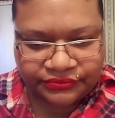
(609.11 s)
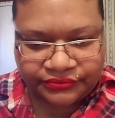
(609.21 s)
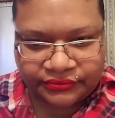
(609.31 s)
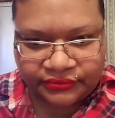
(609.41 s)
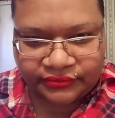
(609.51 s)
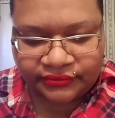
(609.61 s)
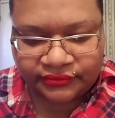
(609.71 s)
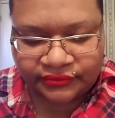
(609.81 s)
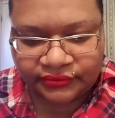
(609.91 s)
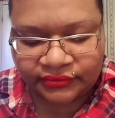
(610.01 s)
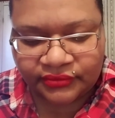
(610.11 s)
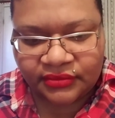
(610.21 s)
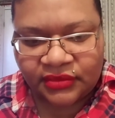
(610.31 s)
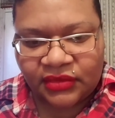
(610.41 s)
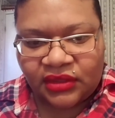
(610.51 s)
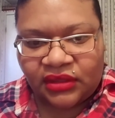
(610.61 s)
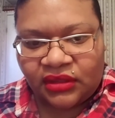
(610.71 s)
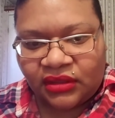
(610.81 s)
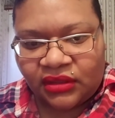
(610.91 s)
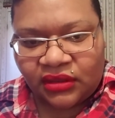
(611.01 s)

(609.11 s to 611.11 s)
[no speech]